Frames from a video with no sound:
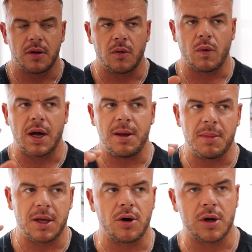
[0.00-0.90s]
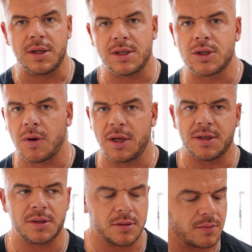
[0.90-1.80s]
Why am I cooking this
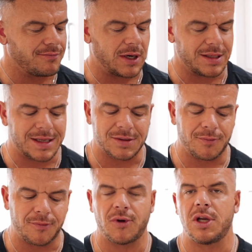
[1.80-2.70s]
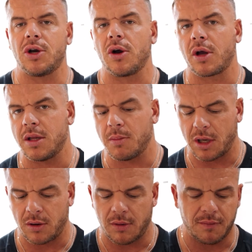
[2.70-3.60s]
twice? Well, it doesn't fully cook in the
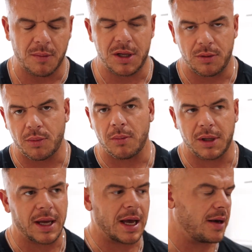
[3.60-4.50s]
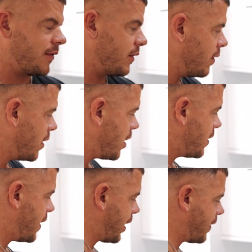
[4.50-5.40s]
microwave. I mean, you probably can if you
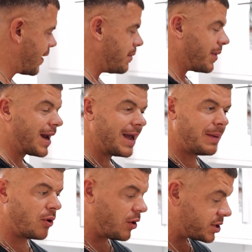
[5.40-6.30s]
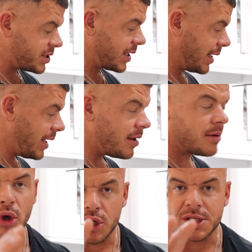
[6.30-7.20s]
take your time, but I personally,
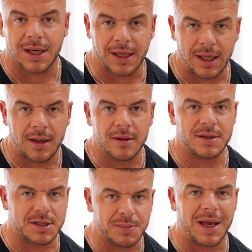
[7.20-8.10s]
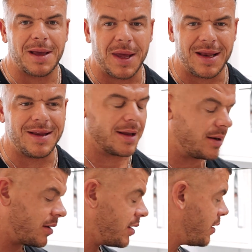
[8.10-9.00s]
this is my
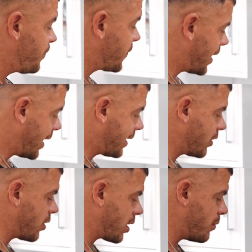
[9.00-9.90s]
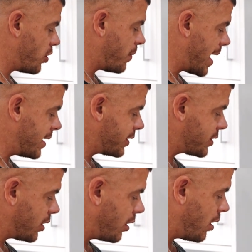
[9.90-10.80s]
opinion, like to cook them on the pan.
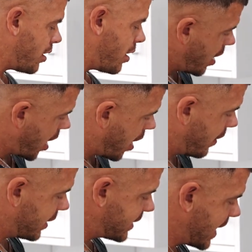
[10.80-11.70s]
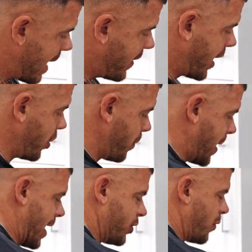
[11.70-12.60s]
So I will slap that on the
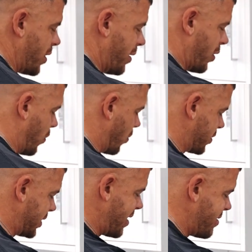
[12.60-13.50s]
pan. Don't worry about the water.